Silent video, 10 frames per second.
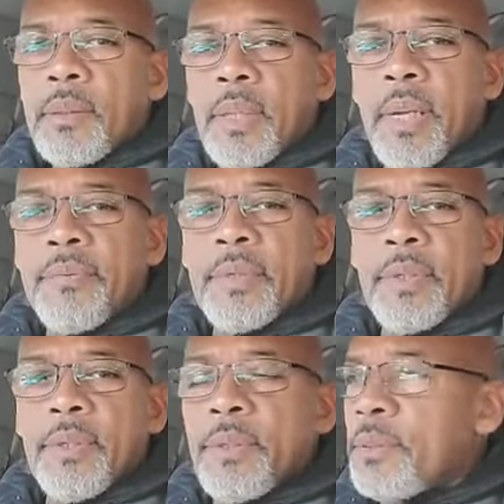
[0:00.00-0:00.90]
Good
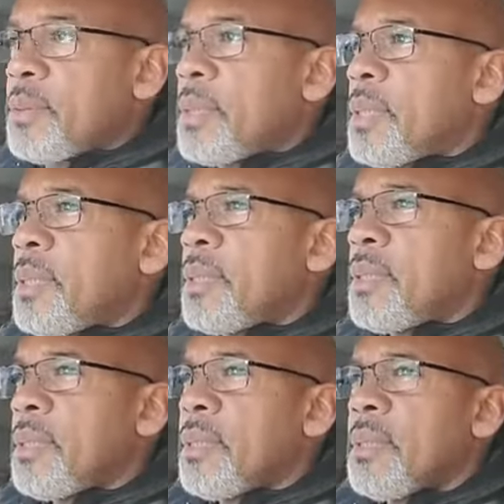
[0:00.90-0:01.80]
afternoon.
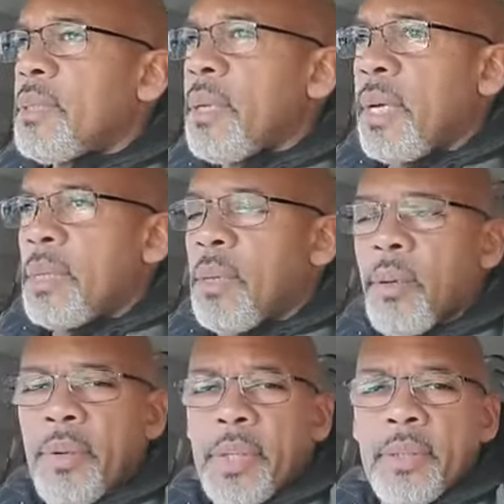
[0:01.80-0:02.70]
Hey,
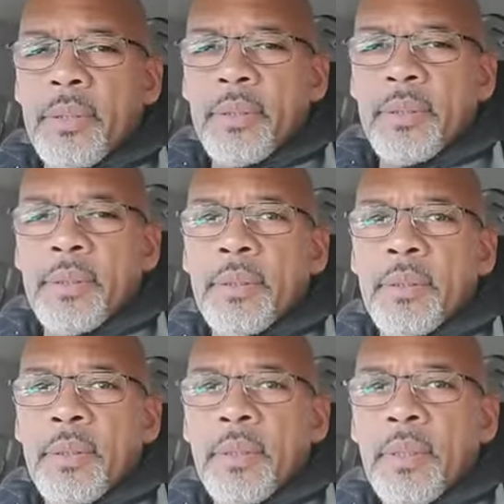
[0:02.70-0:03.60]
Lauren.
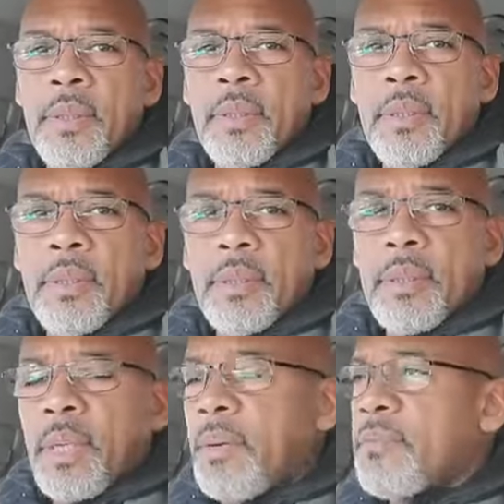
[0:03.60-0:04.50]

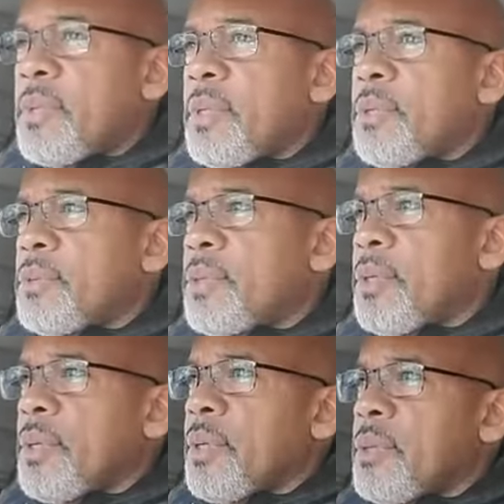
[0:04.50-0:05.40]
Good afternoon
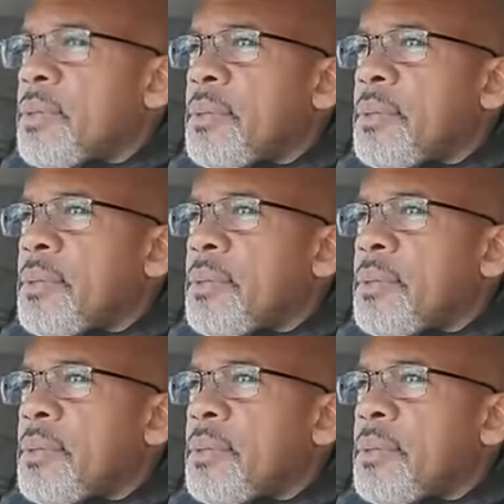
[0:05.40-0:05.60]
to you.